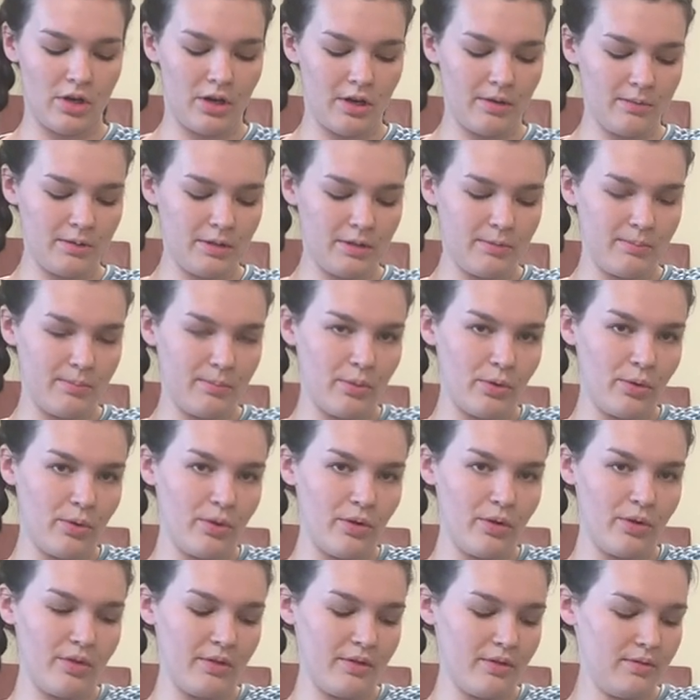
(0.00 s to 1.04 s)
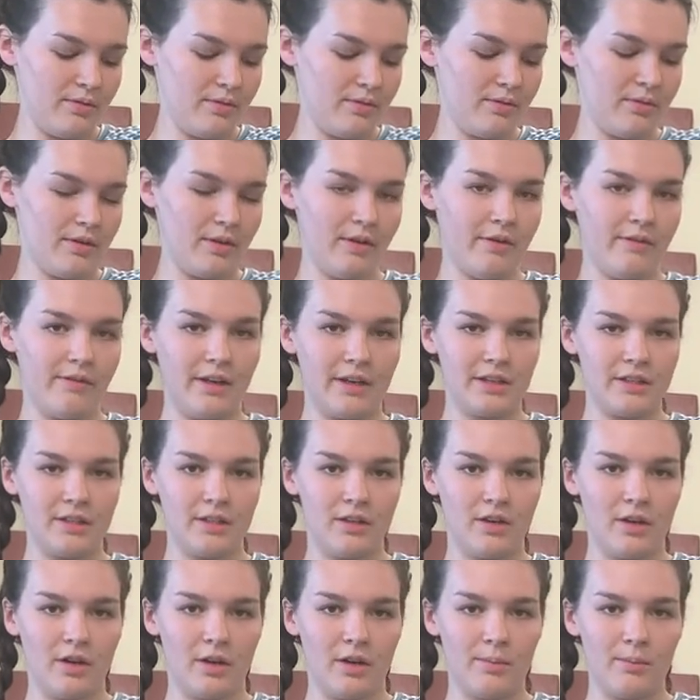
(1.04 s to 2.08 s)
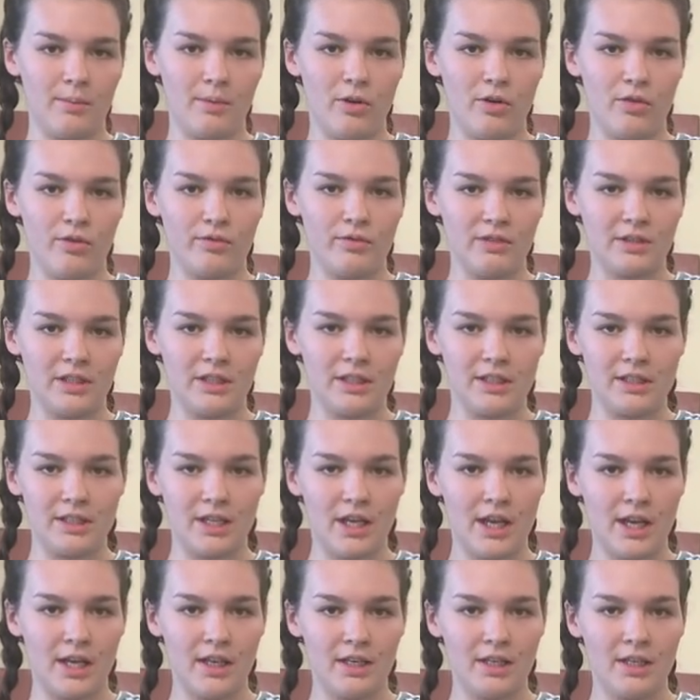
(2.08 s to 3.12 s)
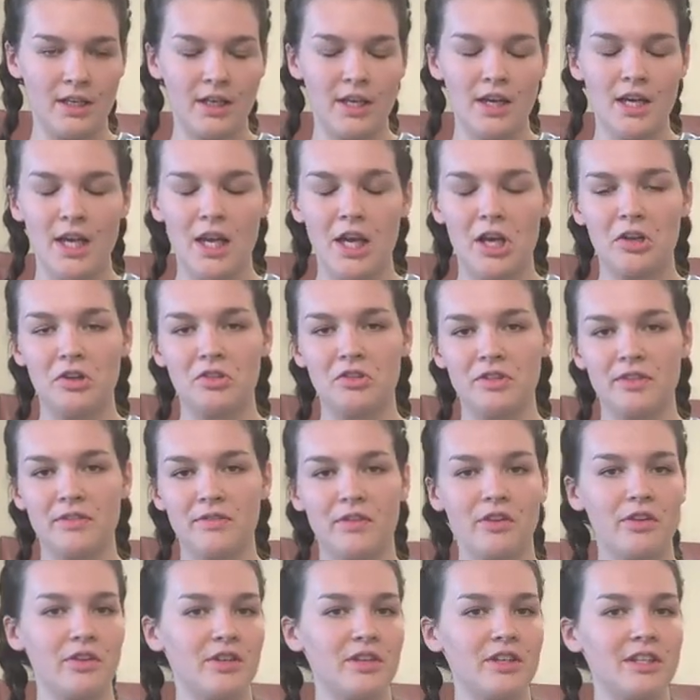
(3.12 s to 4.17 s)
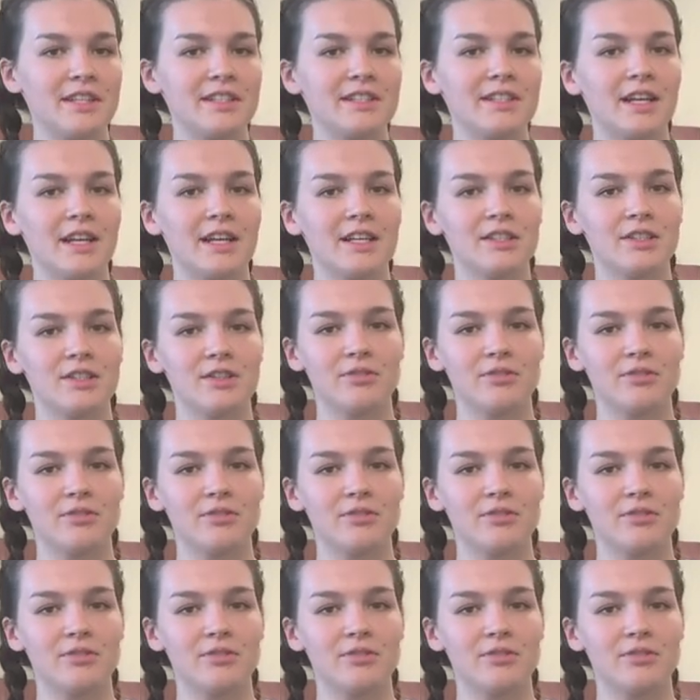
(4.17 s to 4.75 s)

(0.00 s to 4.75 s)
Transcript: arm to pull their affected arm over to the side and hold it for 30 seconds